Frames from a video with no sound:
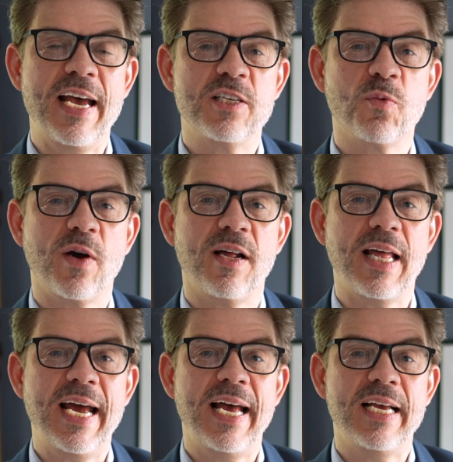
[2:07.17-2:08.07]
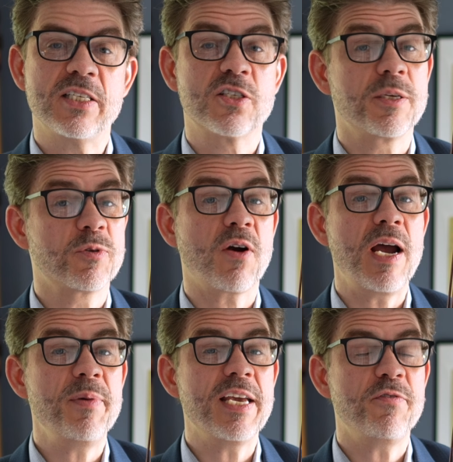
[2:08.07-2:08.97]
as well as
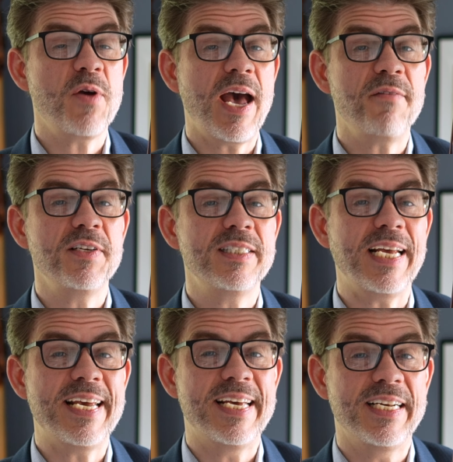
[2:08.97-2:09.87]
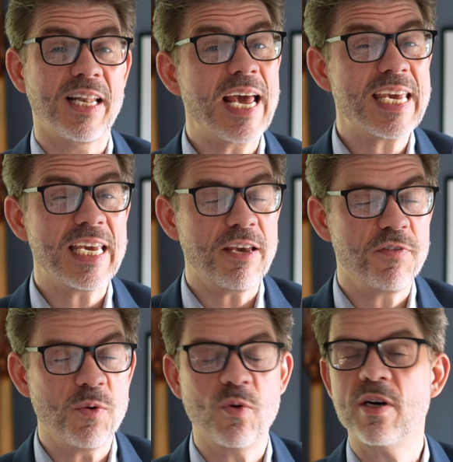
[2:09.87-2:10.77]
subscribing if you haven't and liking if
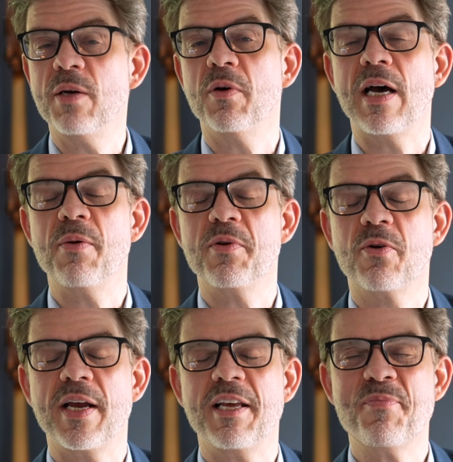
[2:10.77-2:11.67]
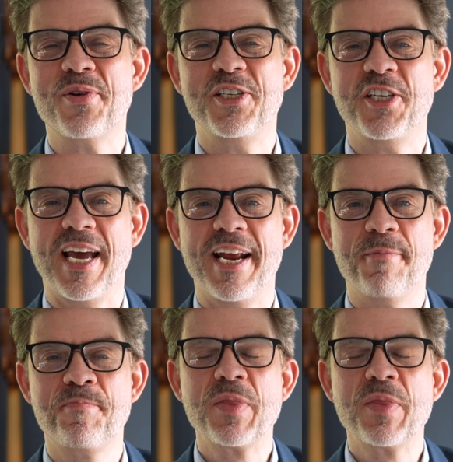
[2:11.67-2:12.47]
you would. I would greatly appreciate it.